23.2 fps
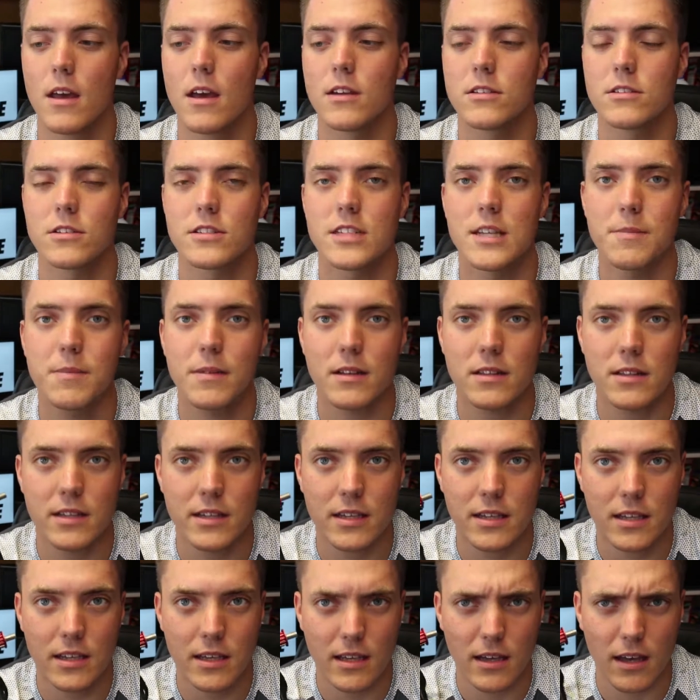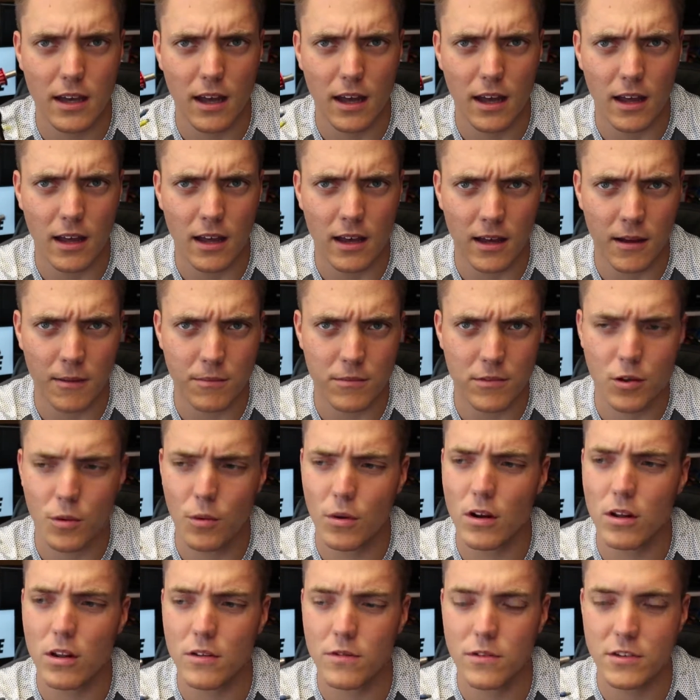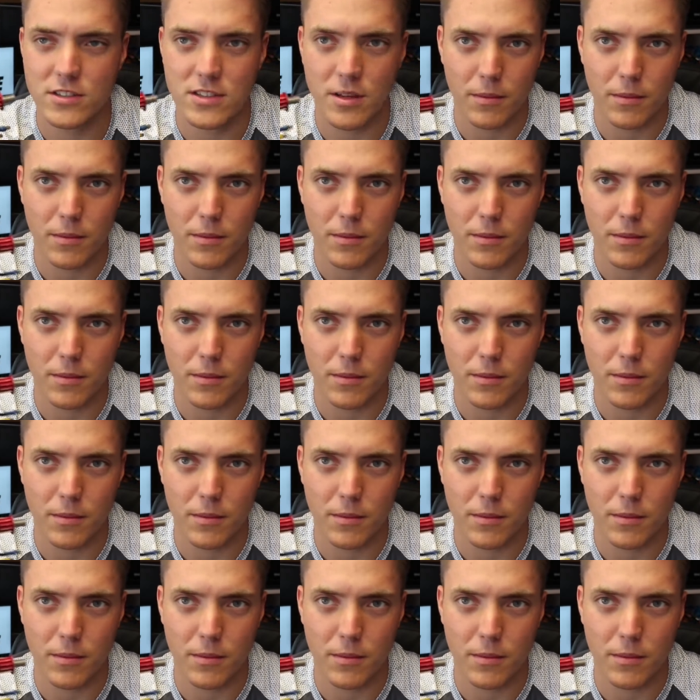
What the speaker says: So typically, you want to look for